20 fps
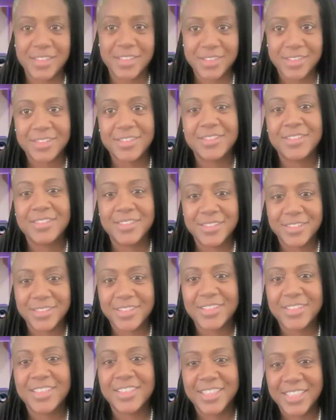kind of the
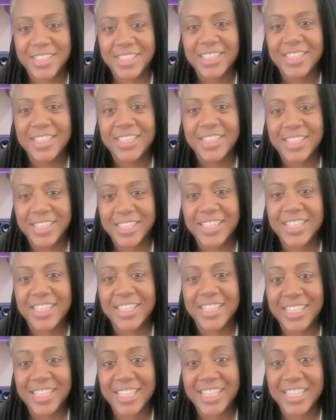roosters start to get a lot
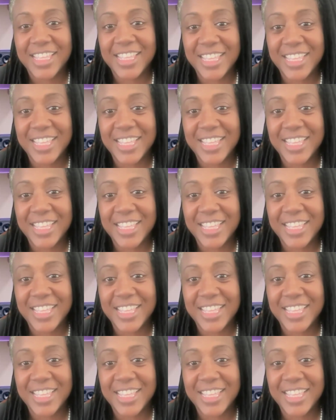bigger, a lot